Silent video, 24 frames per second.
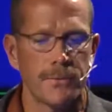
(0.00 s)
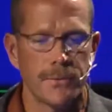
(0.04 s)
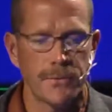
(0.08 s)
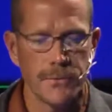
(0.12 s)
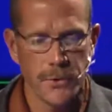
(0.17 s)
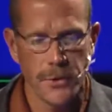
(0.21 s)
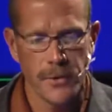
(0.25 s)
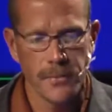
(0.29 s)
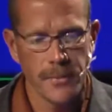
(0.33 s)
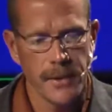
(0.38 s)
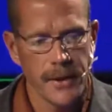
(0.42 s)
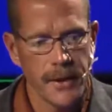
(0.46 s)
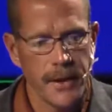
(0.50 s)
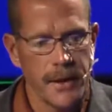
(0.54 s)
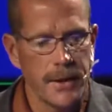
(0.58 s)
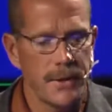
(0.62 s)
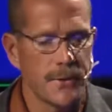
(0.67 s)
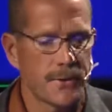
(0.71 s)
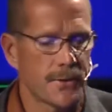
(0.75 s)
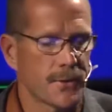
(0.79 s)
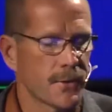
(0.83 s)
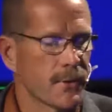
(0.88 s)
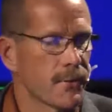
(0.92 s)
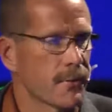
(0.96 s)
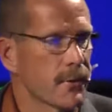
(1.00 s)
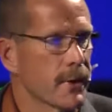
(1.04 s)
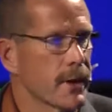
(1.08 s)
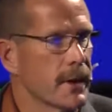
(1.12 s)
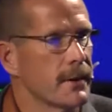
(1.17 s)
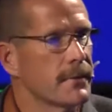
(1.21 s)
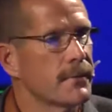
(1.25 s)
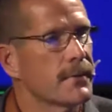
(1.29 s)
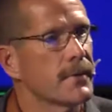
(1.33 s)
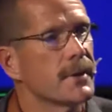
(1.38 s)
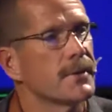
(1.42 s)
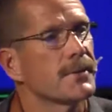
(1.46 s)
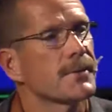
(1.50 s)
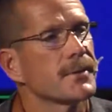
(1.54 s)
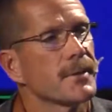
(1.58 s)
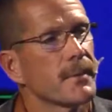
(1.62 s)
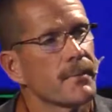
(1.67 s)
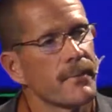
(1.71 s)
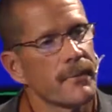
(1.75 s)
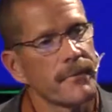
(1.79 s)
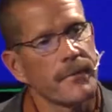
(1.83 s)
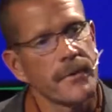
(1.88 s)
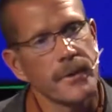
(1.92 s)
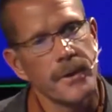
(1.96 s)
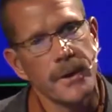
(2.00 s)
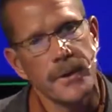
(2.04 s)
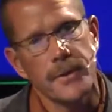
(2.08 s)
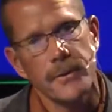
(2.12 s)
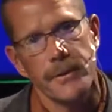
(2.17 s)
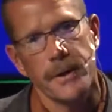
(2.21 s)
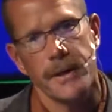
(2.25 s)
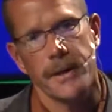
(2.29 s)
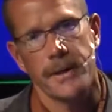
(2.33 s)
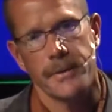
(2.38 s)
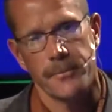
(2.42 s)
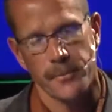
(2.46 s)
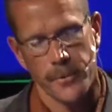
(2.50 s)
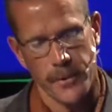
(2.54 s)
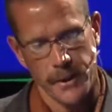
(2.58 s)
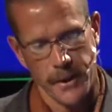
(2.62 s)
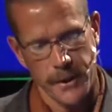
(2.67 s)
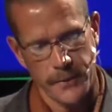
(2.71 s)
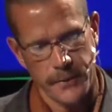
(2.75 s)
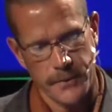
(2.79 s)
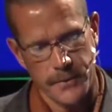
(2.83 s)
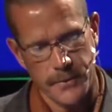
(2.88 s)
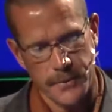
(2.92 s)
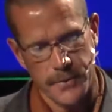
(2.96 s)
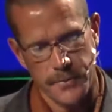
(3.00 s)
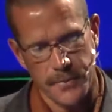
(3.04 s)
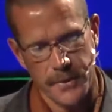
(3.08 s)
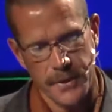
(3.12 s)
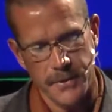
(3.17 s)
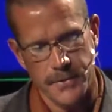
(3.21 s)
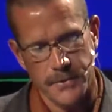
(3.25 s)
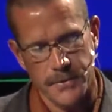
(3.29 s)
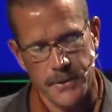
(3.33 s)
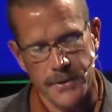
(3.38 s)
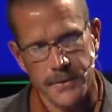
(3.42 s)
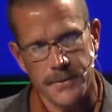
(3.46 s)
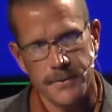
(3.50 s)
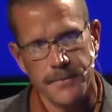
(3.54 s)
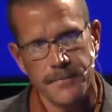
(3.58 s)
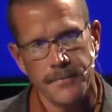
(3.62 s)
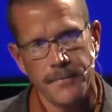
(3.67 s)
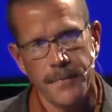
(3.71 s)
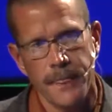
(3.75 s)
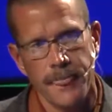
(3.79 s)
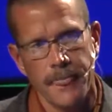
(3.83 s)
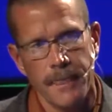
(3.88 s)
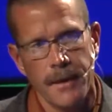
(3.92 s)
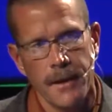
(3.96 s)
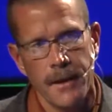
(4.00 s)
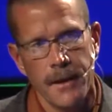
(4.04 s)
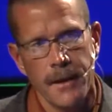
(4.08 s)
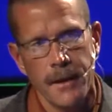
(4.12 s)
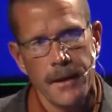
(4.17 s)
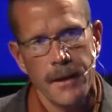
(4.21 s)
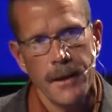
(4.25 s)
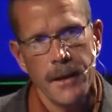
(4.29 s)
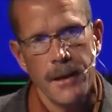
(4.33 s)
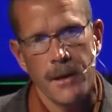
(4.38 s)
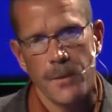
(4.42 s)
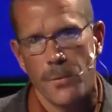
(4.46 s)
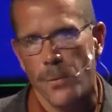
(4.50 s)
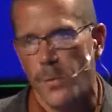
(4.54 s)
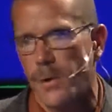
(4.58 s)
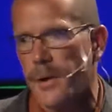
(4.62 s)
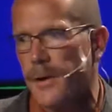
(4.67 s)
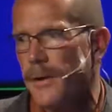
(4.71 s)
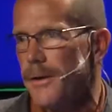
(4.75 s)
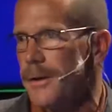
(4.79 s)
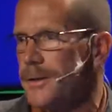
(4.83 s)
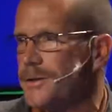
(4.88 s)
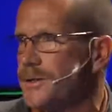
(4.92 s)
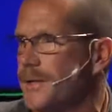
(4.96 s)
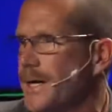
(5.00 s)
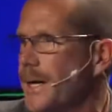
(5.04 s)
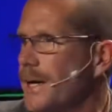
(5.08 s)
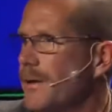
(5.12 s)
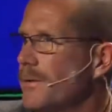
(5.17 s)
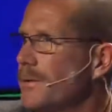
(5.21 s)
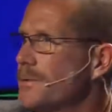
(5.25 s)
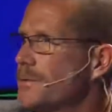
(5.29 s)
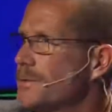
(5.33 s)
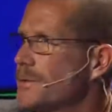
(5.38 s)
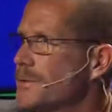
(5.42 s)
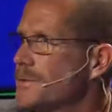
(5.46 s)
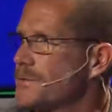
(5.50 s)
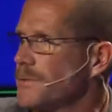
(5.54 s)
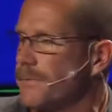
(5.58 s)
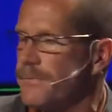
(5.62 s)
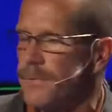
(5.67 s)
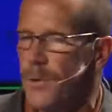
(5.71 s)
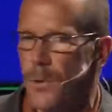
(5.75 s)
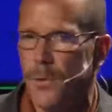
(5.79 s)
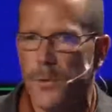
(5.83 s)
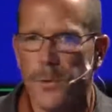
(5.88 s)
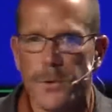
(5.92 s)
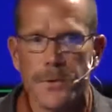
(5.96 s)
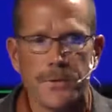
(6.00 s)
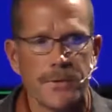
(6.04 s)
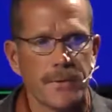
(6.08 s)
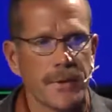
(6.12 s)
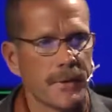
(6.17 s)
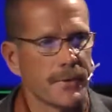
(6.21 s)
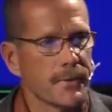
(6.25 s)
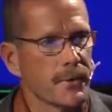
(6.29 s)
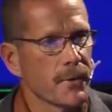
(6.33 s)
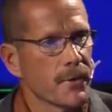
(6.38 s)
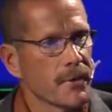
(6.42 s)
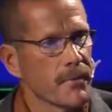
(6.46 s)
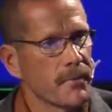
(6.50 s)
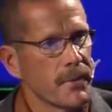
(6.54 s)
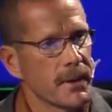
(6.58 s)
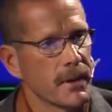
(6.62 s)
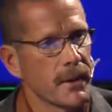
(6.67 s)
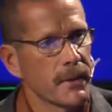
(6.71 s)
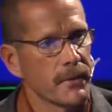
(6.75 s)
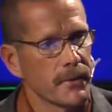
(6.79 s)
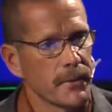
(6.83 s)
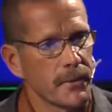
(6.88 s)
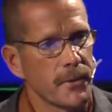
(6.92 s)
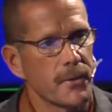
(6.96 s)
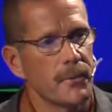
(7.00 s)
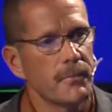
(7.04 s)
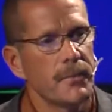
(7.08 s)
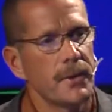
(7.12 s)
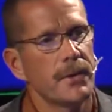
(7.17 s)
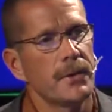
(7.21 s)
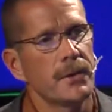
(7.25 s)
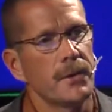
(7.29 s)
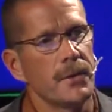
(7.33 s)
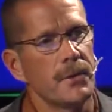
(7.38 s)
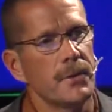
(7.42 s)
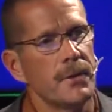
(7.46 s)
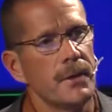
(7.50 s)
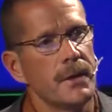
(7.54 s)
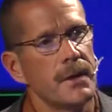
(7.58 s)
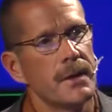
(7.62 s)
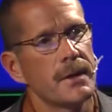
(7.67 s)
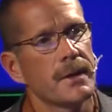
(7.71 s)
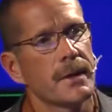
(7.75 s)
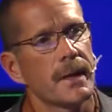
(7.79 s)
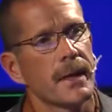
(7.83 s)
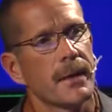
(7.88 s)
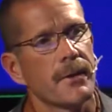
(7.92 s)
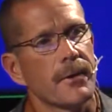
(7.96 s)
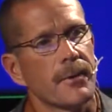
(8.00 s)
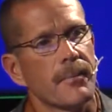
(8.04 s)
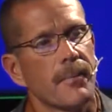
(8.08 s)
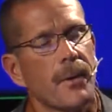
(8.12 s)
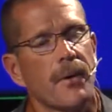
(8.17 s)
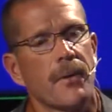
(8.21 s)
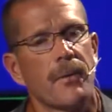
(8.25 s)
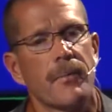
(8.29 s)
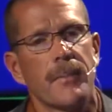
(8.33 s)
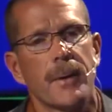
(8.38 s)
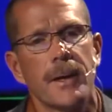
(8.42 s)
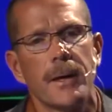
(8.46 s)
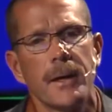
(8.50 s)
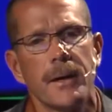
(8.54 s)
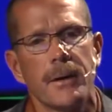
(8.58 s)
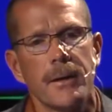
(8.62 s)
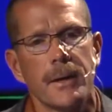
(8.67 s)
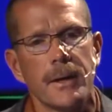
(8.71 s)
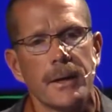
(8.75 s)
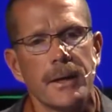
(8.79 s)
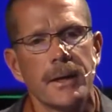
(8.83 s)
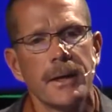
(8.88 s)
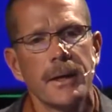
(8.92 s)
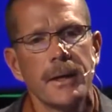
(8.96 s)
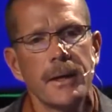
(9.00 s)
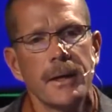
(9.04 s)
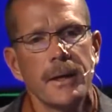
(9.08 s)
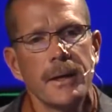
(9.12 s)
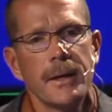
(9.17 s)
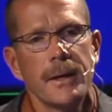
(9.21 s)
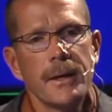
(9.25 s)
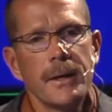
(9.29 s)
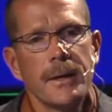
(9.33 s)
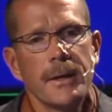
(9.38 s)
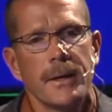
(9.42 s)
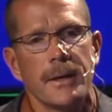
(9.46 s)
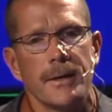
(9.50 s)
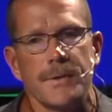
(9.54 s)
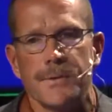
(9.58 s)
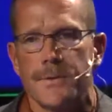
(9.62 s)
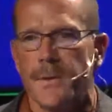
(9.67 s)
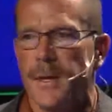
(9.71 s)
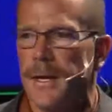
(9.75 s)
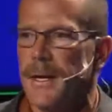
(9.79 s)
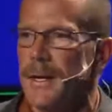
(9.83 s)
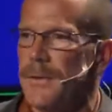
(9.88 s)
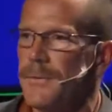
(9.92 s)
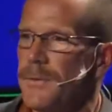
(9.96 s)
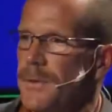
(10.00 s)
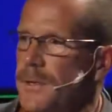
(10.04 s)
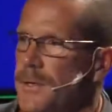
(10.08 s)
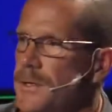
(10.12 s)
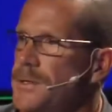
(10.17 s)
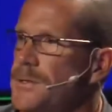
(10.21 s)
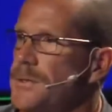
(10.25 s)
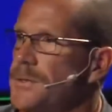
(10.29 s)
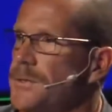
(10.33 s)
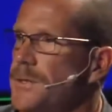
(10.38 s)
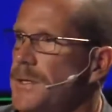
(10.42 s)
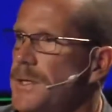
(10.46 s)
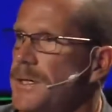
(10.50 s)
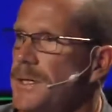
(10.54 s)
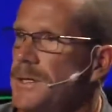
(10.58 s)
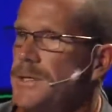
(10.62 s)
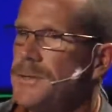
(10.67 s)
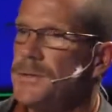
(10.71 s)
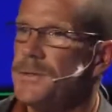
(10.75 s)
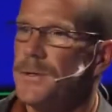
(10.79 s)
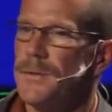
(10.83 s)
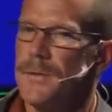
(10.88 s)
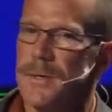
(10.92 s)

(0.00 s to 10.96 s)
germination rate than some of our other amaranthus species. And one of the challenges, of course, that's going to be a little bit unique now to Palmary is that these seeds and